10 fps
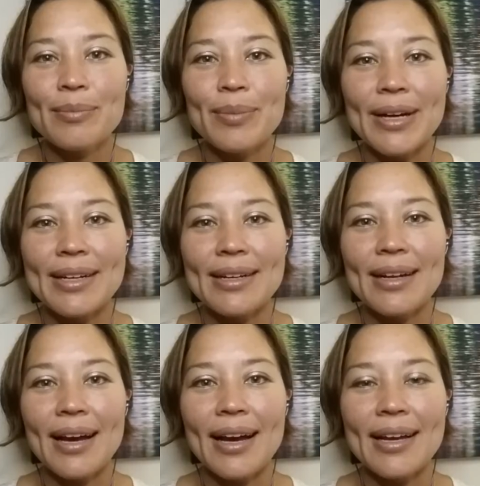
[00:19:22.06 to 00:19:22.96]
But
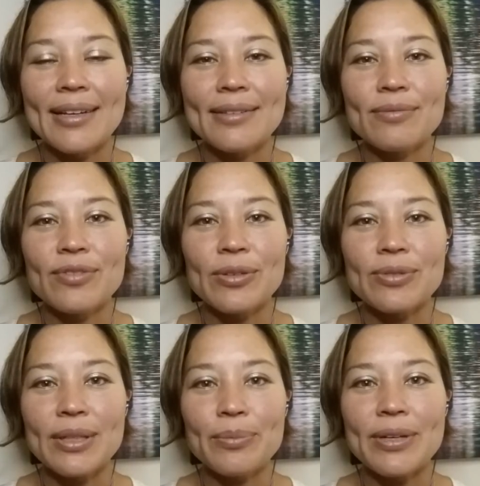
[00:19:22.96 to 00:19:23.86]
I felt
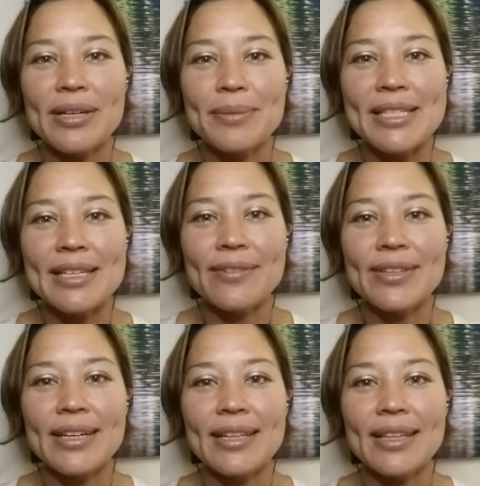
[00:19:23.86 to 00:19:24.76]
really proud of myself
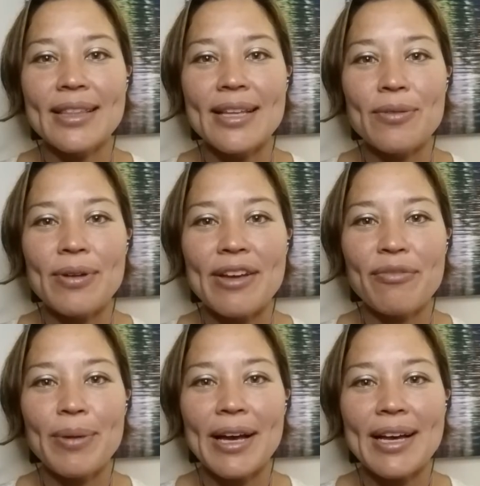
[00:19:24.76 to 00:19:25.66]
that I let that
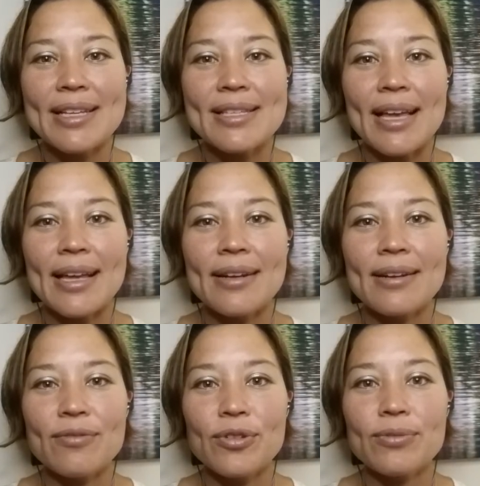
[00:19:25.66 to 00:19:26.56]
wave pass.
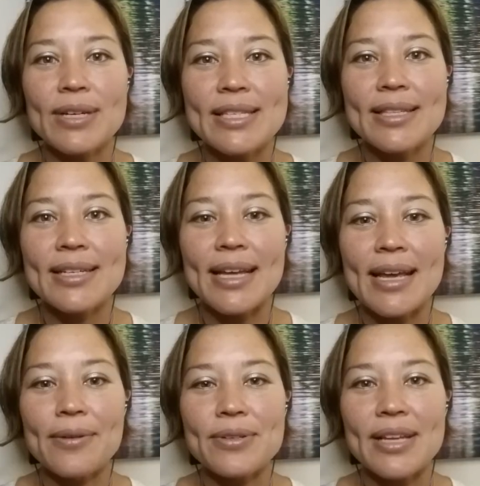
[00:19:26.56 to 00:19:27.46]
And for the rest of the day,
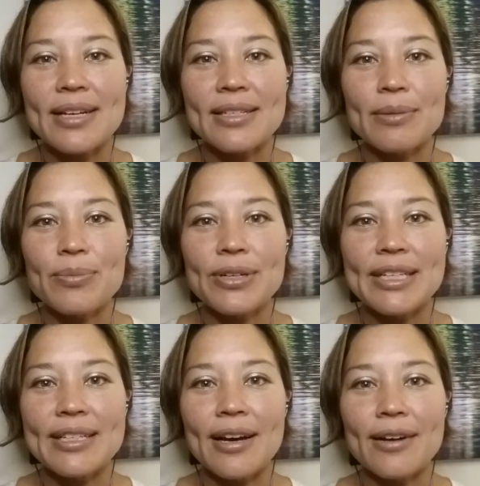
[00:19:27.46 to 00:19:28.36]
it was actually
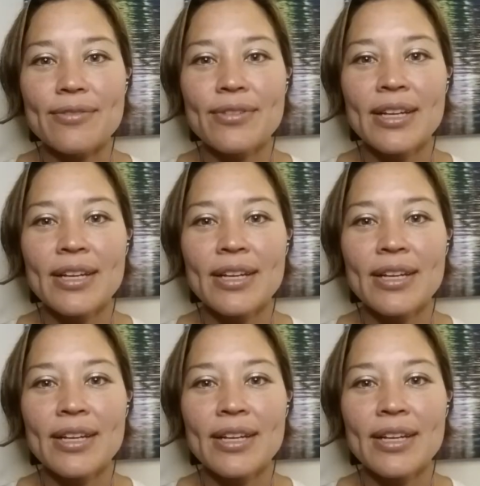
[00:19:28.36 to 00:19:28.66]
pretty tough.